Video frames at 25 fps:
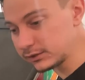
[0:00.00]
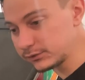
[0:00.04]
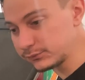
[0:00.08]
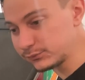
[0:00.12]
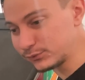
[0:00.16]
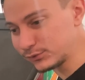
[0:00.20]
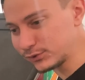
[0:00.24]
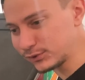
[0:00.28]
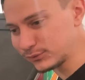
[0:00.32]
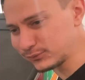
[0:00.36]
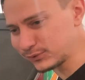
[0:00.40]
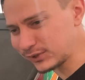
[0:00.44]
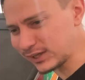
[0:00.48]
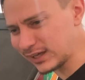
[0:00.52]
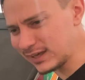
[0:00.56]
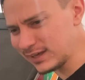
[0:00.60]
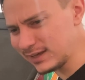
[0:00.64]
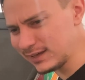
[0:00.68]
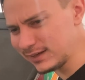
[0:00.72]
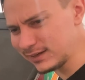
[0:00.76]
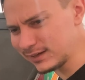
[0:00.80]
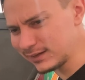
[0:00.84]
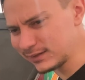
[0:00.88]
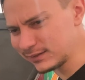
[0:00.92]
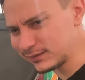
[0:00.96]
full of
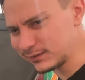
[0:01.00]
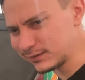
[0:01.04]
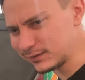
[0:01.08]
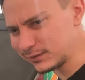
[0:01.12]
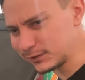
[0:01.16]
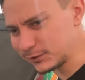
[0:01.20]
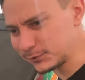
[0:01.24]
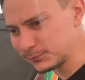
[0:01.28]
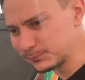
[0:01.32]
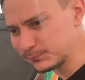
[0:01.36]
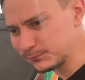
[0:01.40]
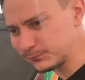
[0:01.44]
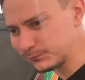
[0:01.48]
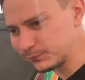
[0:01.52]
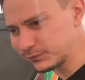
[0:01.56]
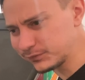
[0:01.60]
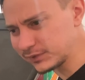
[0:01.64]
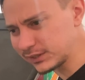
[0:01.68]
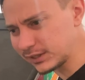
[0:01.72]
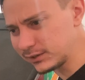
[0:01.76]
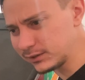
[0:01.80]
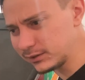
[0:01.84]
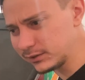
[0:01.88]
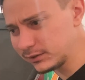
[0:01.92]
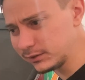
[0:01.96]
hay, and
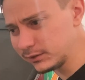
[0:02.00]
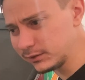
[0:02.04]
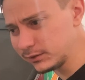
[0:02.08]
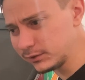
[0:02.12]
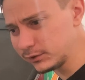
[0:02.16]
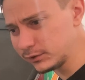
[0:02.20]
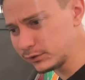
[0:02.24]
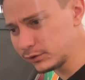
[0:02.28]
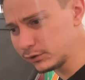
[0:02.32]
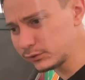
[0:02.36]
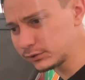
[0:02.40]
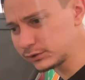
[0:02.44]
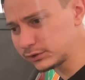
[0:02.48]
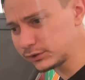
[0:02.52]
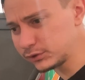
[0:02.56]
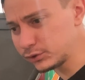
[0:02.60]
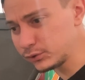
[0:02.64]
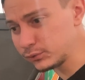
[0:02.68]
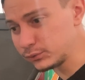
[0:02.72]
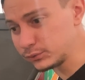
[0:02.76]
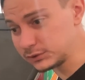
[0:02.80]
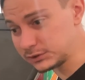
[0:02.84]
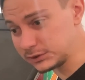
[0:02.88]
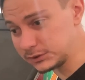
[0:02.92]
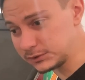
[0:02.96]
looked
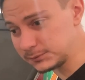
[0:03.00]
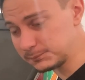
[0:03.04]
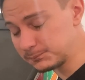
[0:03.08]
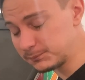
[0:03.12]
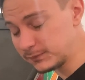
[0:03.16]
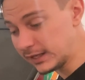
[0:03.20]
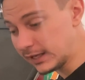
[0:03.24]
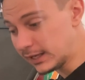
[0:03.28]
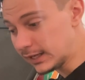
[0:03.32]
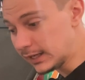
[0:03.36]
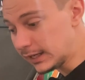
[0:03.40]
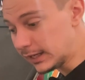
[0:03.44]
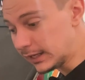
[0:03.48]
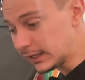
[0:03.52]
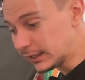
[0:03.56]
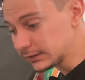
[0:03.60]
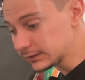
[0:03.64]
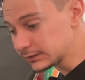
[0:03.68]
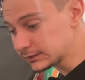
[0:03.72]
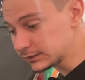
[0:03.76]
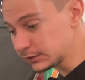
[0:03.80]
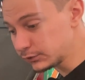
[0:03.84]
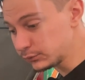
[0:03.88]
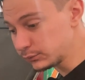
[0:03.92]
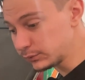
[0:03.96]
used.
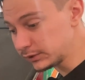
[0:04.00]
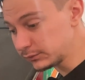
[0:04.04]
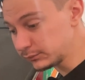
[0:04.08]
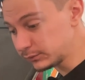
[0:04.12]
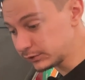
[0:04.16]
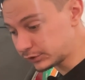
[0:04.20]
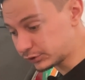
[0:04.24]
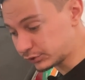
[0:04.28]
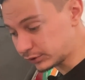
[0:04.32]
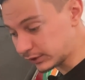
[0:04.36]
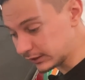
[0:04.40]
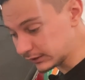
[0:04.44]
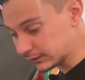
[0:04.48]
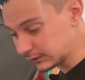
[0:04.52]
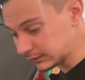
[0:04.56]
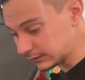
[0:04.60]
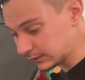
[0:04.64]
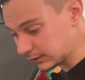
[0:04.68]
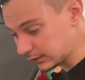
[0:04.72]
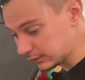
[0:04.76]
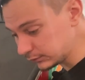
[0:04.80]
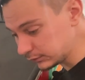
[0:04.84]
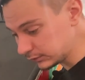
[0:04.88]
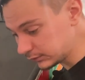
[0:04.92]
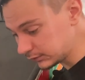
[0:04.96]
So when we tried it
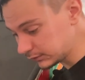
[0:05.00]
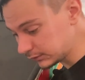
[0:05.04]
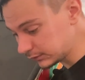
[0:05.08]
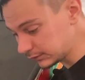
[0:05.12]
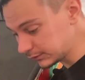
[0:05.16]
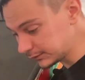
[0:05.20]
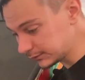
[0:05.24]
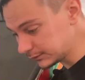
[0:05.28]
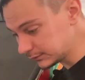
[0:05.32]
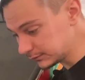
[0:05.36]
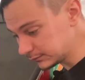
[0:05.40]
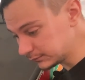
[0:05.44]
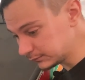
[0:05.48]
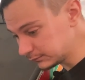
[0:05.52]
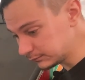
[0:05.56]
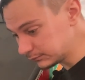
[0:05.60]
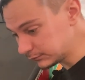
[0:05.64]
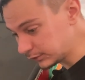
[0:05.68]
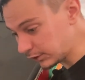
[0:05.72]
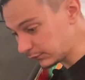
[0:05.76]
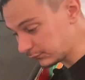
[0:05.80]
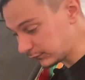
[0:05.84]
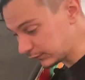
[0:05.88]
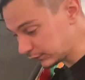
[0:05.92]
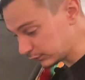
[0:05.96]
out,
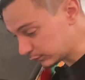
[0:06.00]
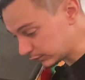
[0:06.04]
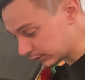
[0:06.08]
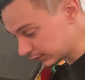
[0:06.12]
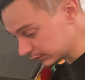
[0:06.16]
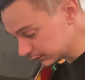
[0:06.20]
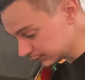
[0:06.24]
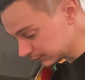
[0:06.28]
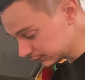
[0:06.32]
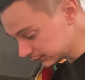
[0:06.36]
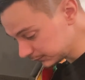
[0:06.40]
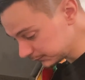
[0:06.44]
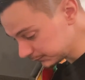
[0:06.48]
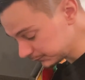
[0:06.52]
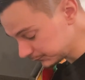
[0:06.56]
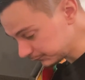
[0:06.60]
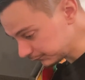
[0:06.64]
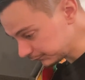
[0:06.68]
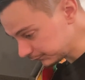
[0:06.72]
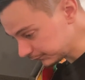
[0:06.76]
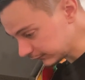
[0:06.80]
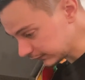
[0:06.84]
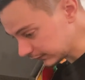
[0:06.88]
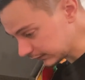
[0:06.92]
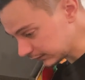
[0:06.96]
nothing worked.
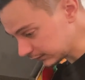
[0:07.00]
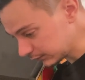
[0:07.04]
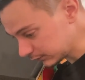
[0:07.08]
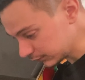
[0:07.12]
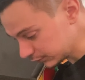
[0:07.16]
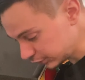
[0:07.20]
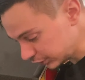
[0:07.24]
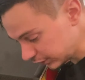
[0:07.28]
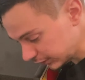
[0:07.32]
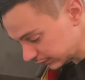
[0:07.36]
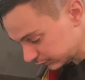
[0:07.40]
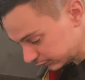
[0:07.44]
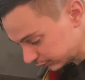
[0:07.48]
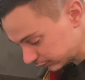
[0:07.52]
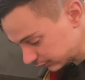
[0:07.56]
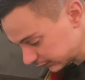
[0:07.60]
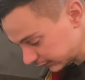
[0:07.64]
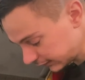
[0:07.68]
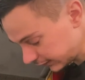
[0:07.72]
Checked all the